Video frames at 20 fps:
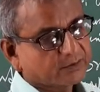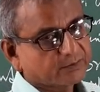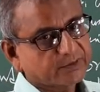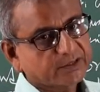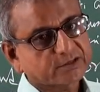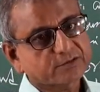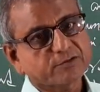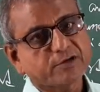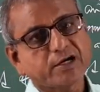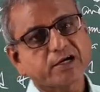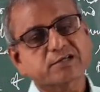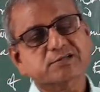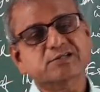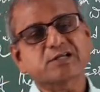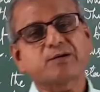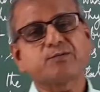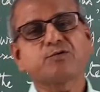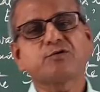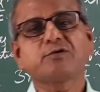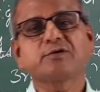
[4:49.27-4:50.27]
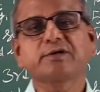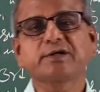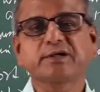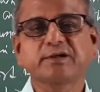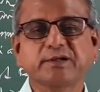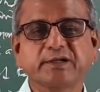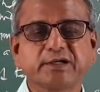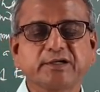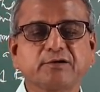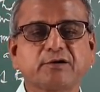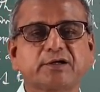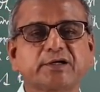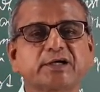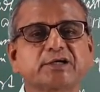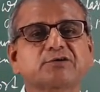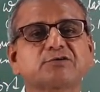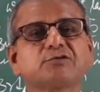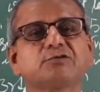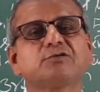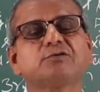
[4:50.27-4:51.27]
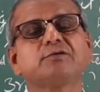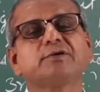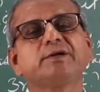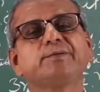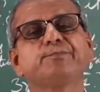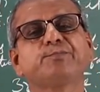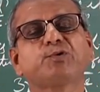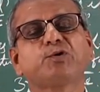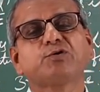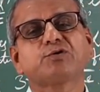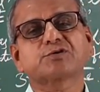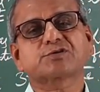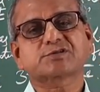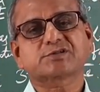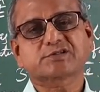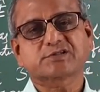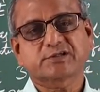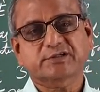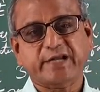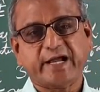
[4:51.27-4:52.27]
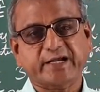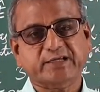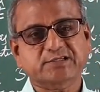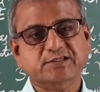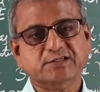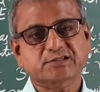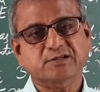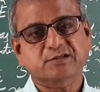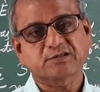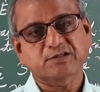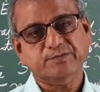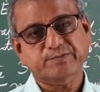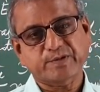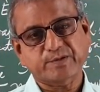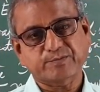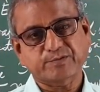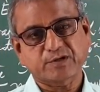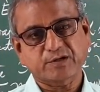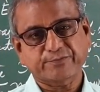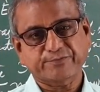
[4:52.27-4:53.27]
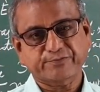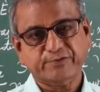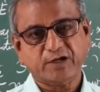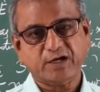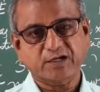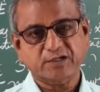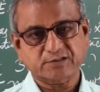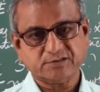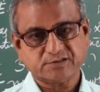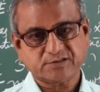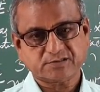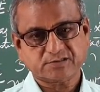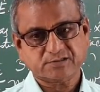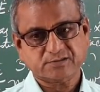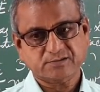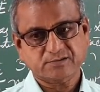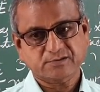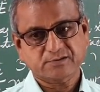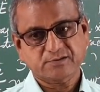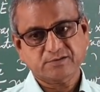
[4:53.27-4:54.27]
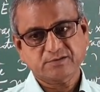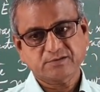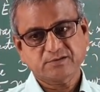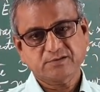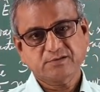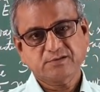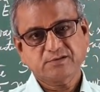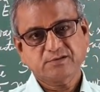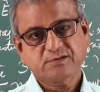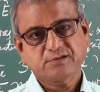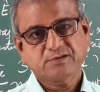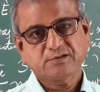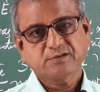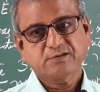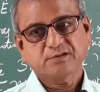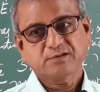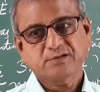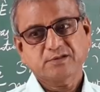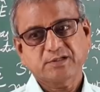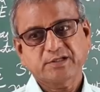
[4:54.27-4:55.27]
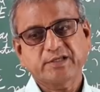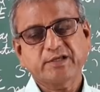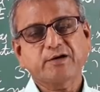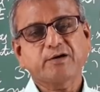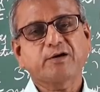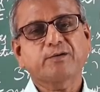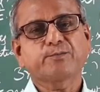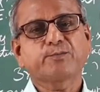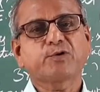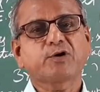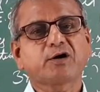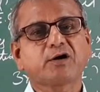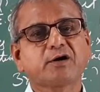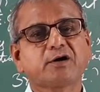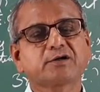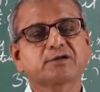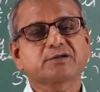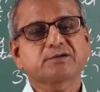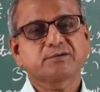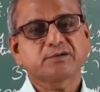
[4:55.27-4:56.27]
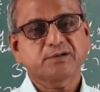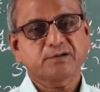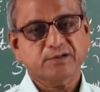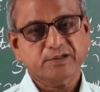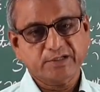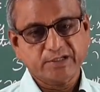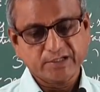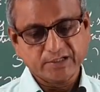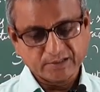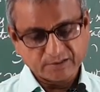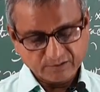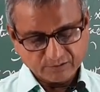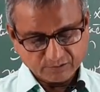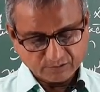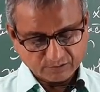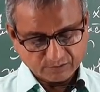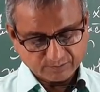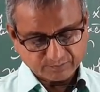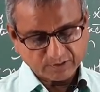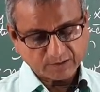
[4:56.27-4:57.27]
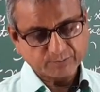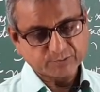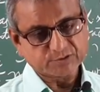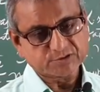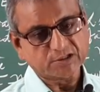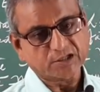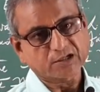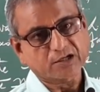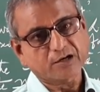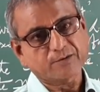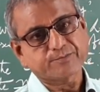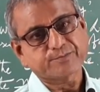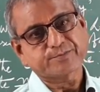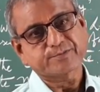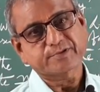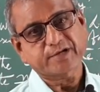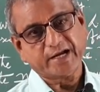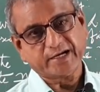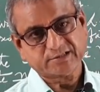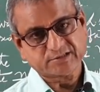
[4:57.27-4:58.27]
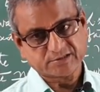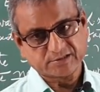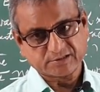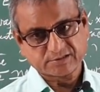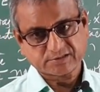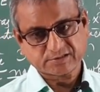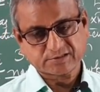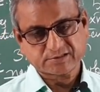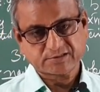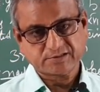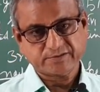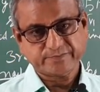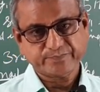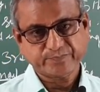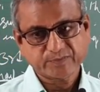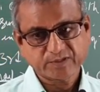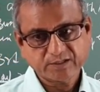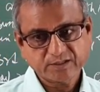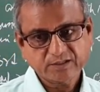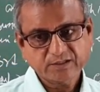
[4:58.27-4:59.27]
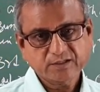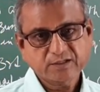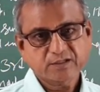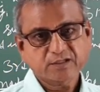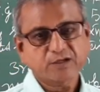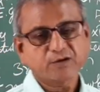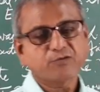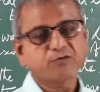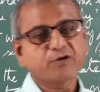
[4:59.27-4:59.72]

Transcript: It was summoned in order to impose taxes on the people of France. He brought a new proposal of taxes. Now